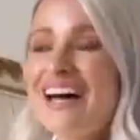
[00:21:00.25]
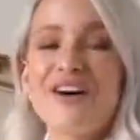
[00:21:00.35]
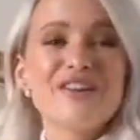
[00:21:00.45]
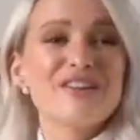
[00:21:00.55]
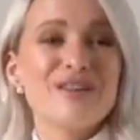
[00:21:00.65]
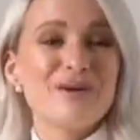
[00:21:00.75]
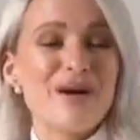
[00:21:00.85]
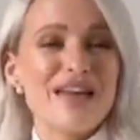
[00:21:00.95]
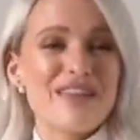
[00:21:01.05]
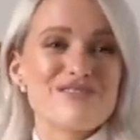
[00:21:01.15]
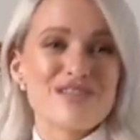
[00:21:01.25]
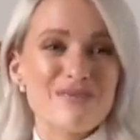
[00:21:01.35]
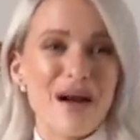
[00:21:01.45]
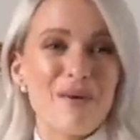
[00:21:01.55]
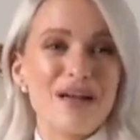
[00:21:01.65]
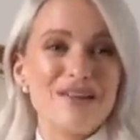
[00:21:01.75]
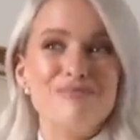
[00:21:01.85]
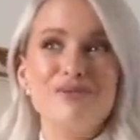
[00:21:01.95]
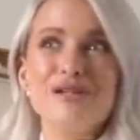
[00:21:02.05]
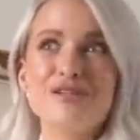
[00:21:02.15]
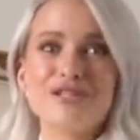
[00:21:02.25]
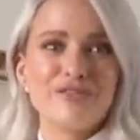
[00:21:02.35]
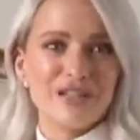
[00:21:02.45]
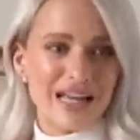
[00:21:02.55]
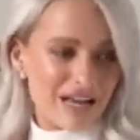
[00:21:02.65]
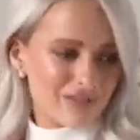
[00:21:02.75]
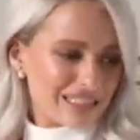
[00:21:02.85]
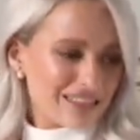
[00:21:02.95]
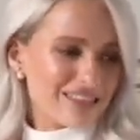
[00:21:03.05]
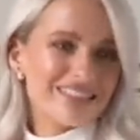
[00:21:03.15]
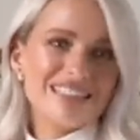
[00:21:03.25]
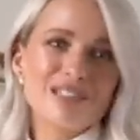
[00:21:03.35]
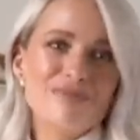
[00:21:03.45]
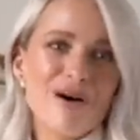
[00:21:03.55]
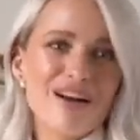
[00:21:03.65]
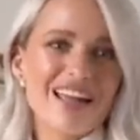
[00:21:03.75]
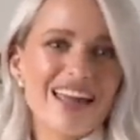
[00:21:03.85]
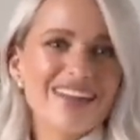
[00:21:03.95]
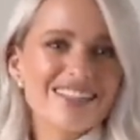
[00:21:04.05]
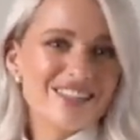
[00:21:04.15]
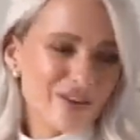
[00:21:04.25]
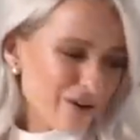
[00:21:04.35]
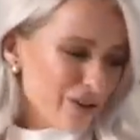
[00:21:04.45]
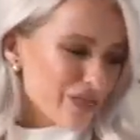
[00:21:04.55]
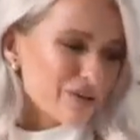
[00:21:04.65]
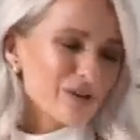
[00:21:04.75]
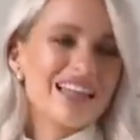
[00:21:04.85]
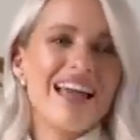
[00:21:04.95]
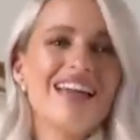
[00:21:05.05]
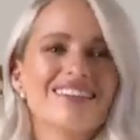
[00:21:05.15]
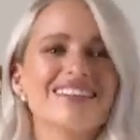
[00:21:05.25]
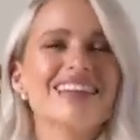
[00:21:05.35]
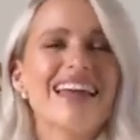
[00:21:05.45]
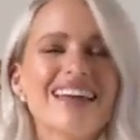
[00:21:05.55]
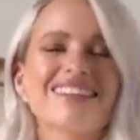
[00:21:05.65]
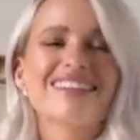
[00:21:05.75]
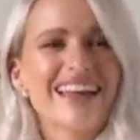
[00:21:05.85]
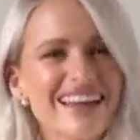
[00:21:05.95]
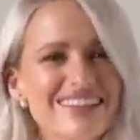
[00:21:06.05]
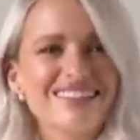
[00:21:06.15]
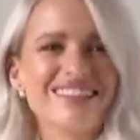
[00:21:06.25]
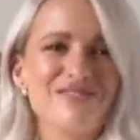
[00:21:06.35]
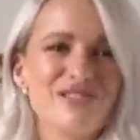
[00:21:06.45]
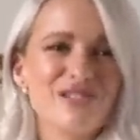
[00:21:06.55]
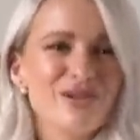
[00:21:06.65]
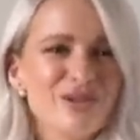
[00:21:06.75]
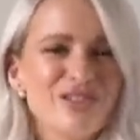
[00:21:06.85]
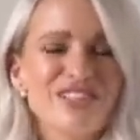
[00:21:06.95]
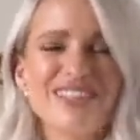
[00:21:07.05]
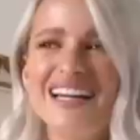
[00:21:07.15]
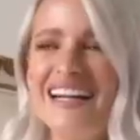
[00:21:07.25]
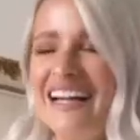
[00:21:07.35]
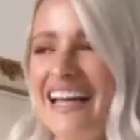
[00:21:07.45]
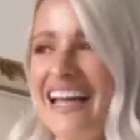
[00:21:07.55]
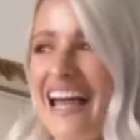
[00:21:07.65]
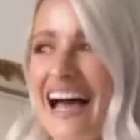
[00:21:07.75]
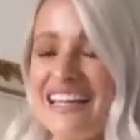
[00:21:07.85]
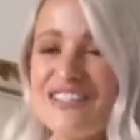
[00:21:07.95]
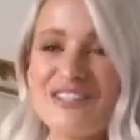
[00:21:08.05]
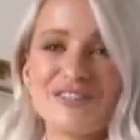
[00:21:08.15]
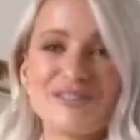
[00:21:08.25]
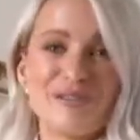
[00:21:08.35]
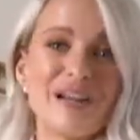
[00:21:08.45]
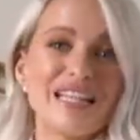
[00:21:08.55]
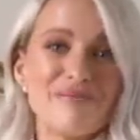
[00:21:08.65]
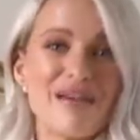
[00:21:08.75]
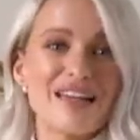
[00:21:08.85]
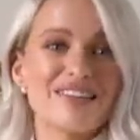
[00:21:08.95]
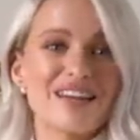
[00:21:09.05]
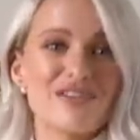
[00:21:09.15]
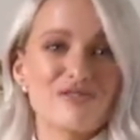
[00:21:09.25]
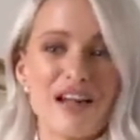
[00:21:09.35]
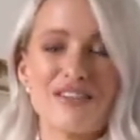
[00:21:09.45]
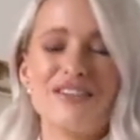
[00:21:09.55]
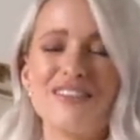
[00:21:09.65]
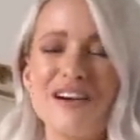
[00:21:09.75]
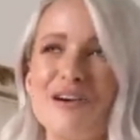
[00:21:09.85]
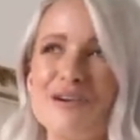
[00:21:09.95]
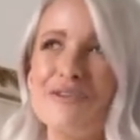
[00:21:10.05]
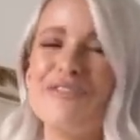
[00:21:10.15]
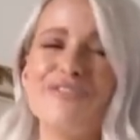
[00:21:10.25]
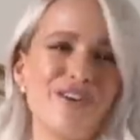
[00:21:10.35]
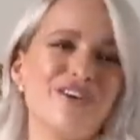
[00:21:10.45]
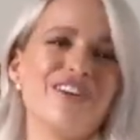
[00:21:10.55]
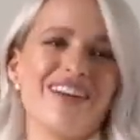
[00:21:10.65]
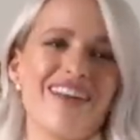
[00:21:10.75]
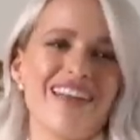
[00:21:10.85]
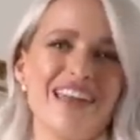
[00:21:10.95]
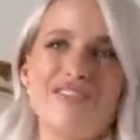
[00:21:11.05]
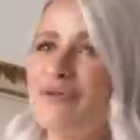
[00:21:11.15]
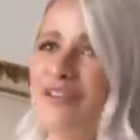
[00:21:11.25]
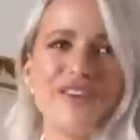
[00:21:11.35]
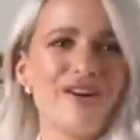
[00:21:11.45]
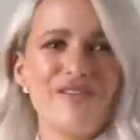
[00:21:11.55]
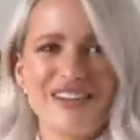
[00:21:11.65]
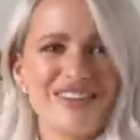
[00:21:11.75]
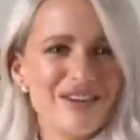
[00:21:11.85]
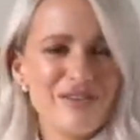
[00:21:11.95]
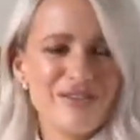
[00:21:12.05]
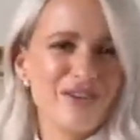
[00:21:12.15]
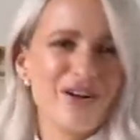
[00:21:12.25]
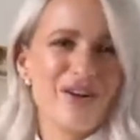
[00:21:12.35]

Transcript: And honestly, the way they've come out is beautiful. It has little silk pockets cut through layers and layers and layers of tulle, and it just really makes that dress so fun, if it wasn't already so fun